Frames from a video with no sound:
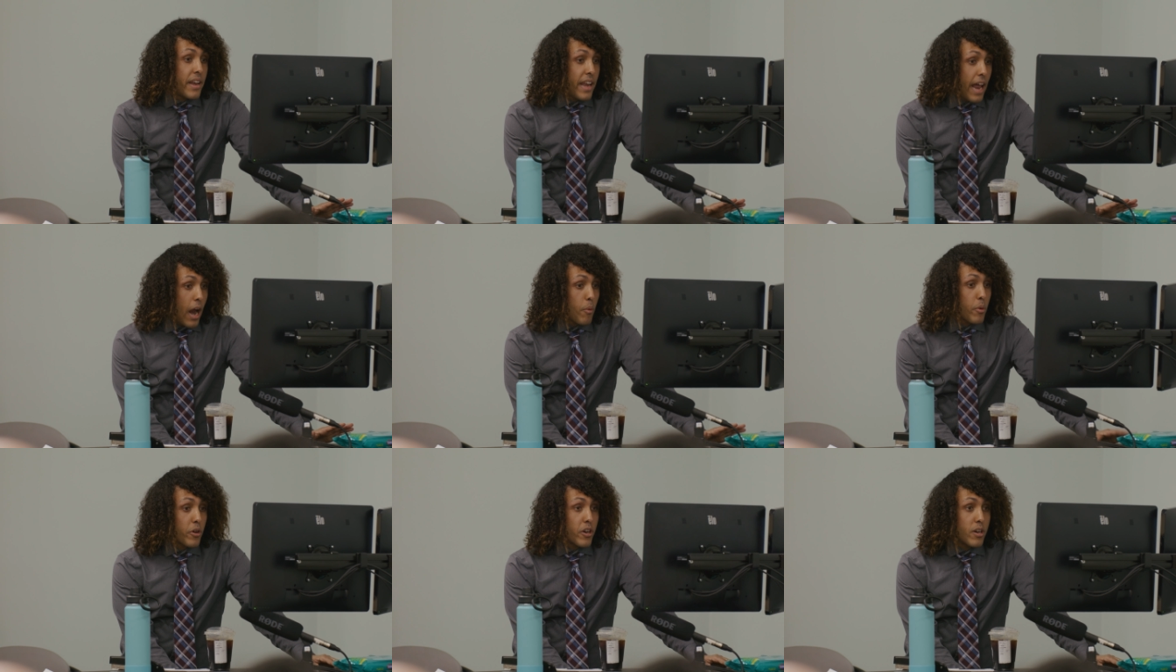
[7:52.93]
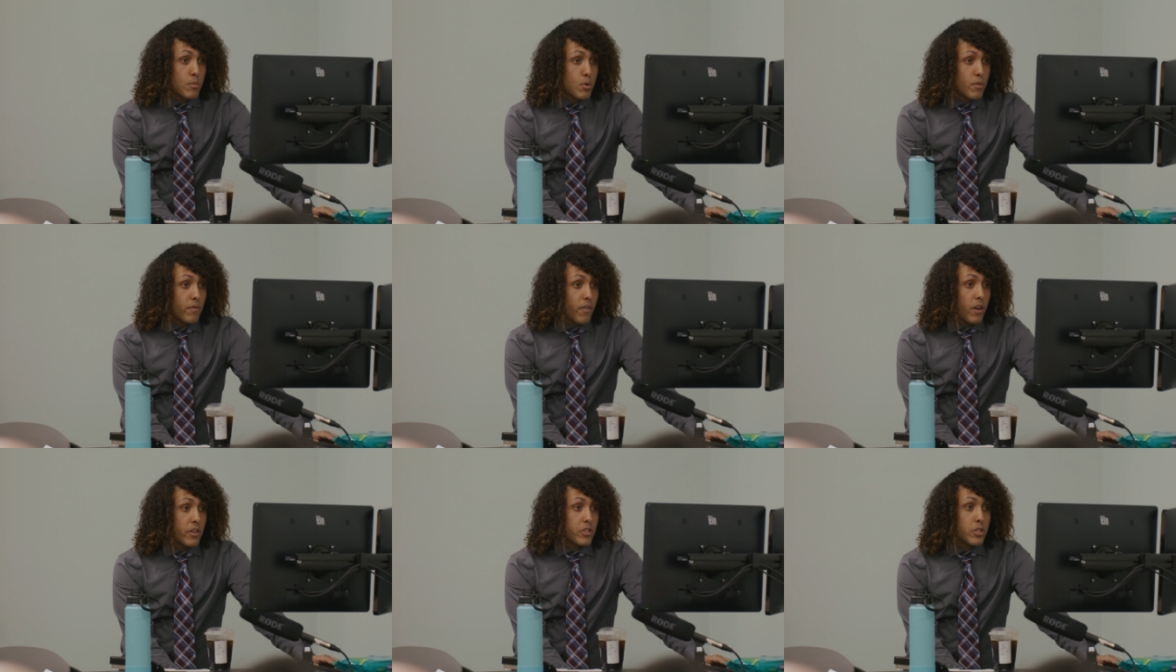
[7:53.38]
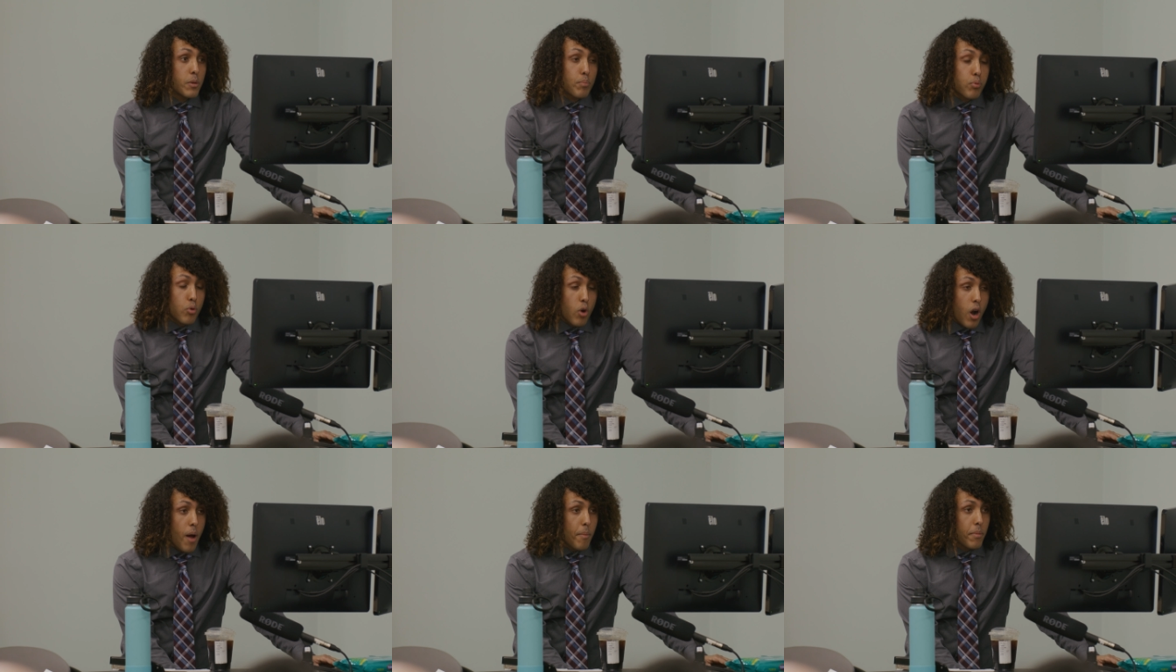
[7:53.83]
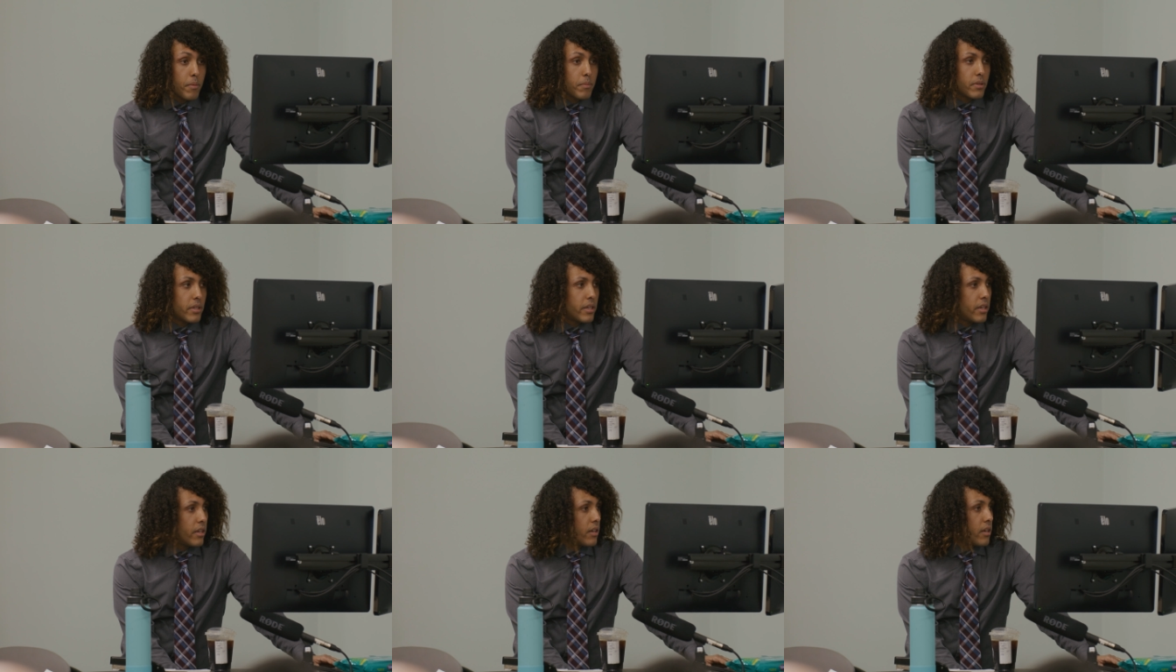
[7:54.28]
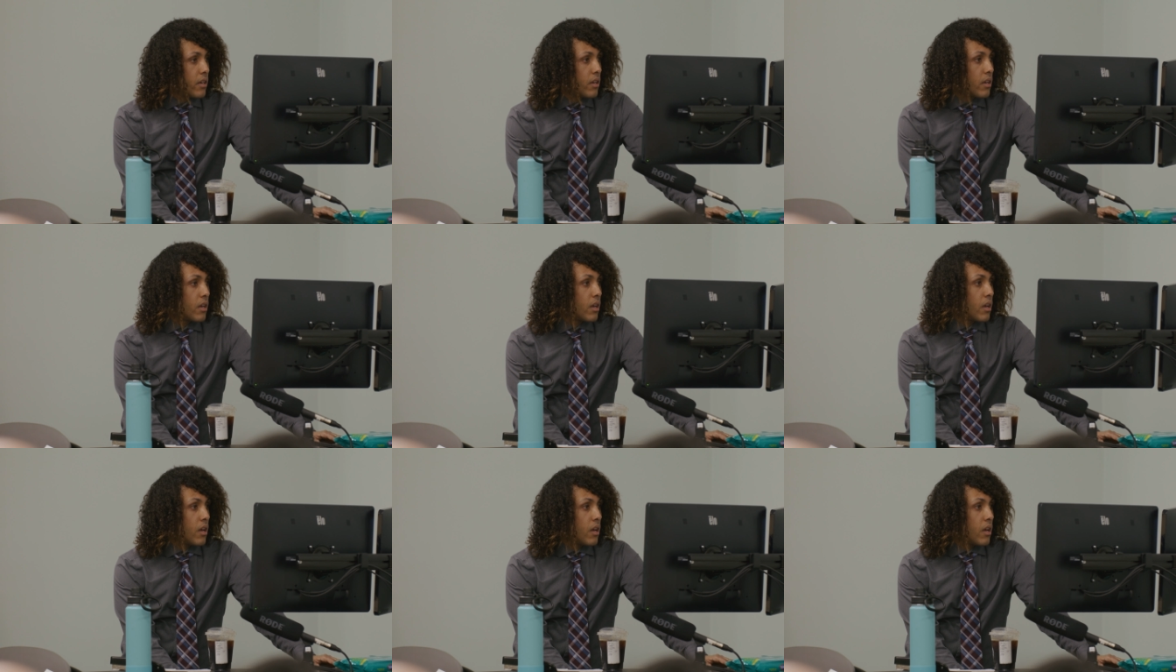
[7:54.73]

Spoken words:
Now we're going to move on to probably